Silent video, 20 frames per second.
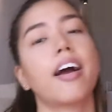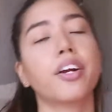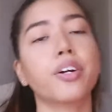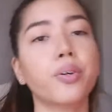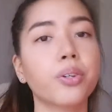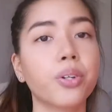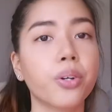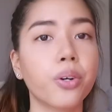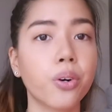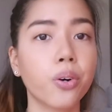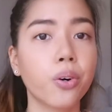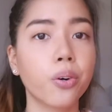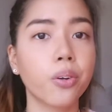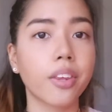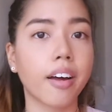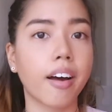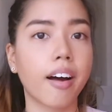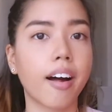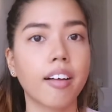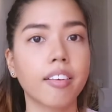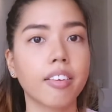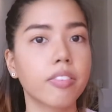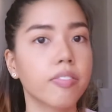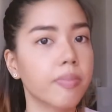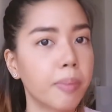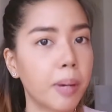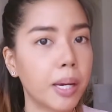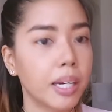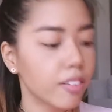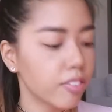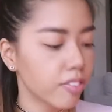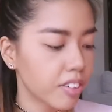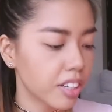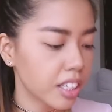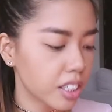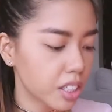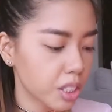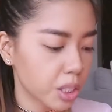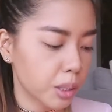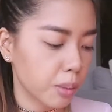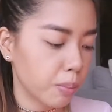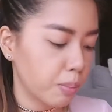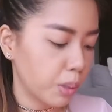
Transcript: I don't know the health benefits or